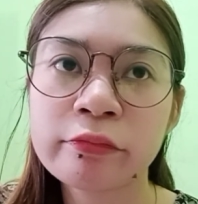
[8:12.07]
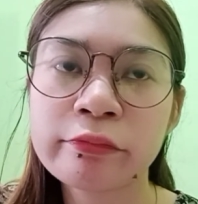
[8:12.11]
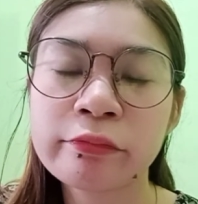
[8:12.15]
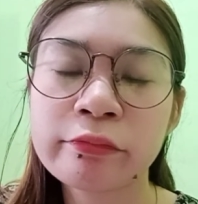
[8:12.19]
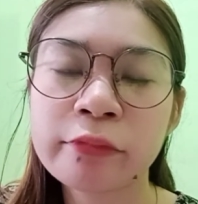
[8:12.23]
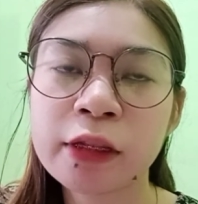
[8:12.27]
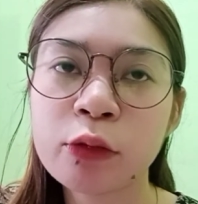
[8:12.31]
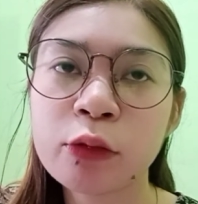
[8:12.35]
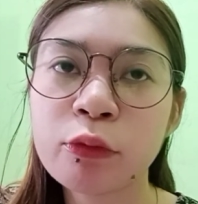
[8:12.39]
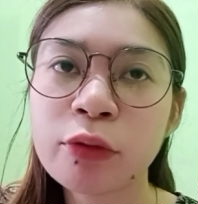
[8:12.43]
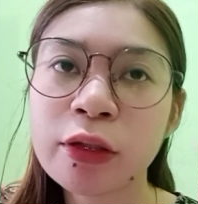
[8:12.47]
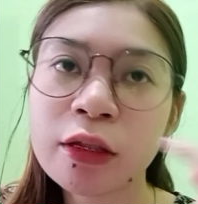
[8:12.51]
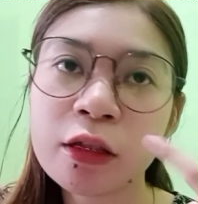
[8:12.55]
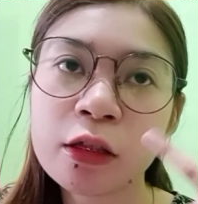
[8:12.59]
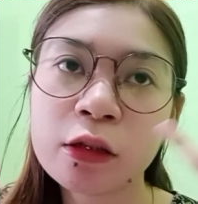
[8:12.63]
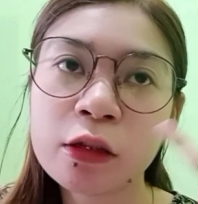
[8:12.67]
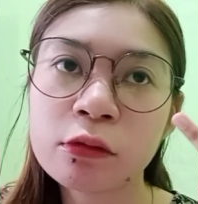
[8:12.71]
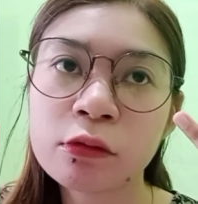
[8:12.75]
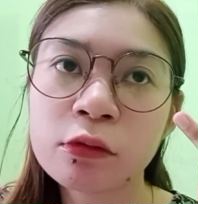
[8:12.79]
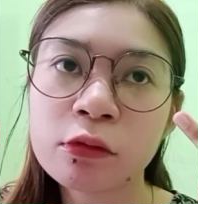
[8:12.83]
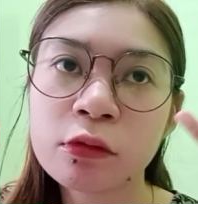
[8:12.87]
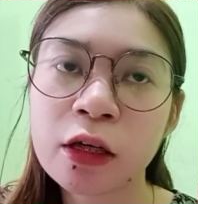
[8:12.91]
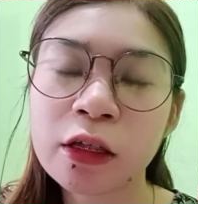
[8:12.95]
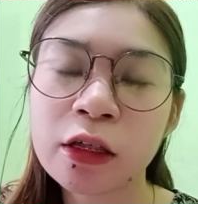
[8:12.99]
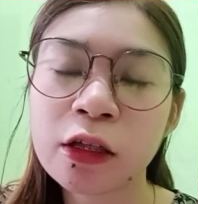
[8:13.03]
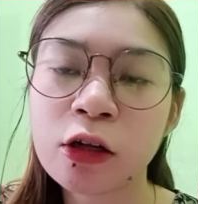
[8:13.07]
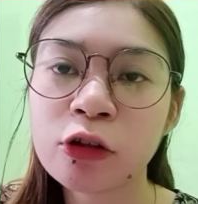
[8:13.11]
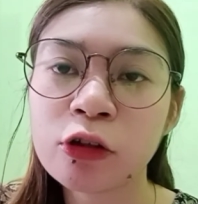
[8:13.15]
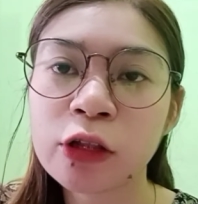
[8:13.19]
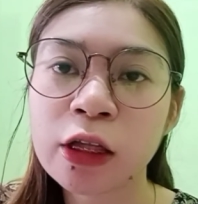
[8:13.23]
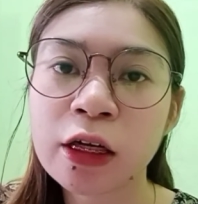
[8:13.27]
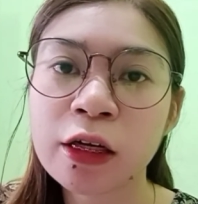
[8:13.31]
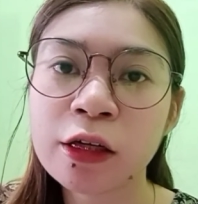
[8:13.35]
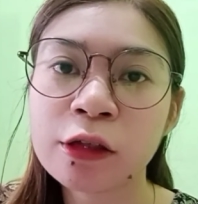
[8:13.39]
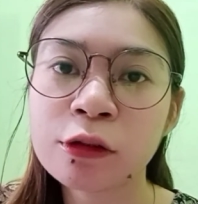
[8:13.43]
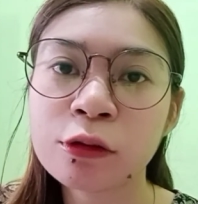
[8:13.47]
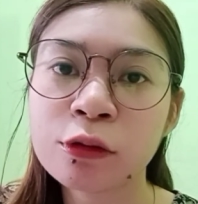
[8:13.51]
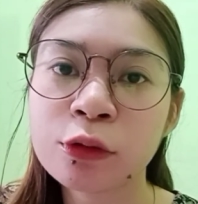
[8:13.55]
between the two,
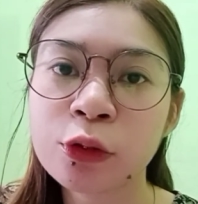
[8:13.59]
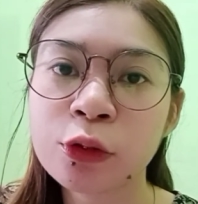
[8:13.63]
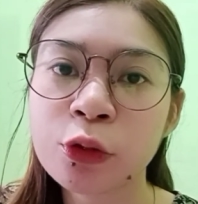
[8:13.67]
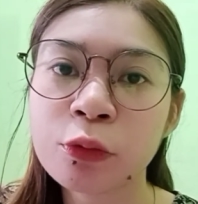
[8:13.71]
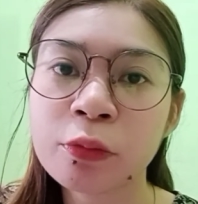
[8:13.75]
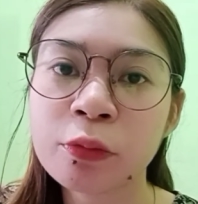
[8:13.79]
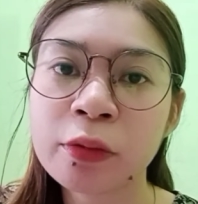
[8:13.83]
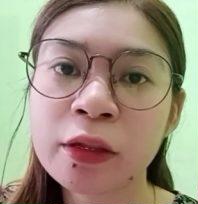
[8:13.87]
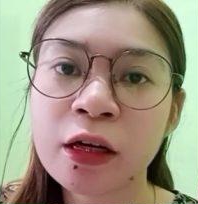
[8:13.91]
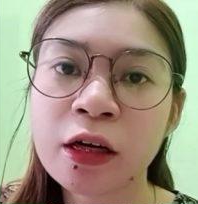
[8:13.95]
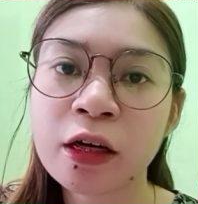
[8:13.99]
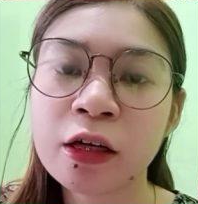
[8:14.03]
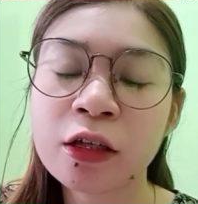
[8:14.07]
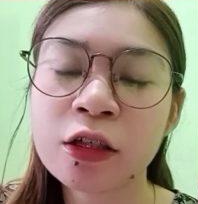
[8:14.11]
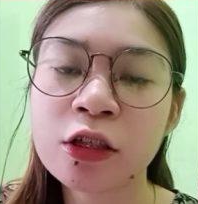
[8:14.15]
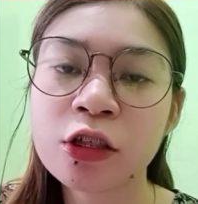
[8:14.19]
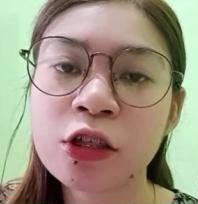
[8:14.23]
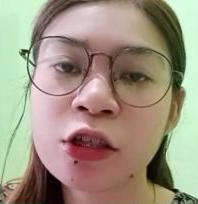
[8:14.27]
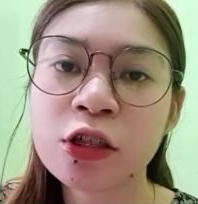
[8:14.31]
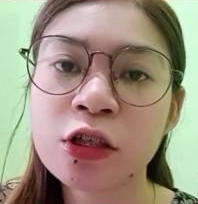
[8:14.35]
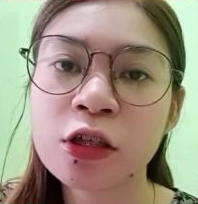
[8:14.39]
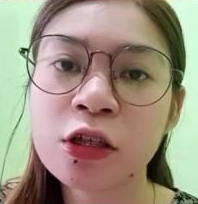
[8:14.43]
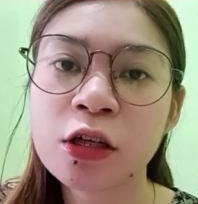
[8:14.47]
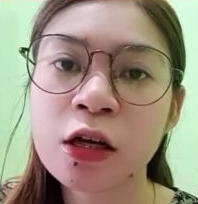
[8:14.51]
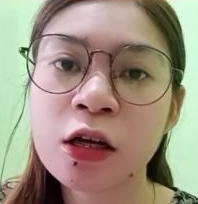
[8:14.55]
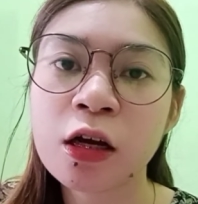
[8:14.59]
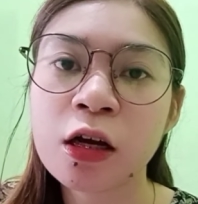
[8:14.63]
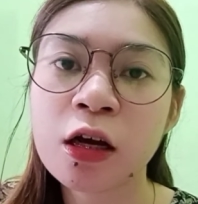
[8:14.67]
adultery and concubinage,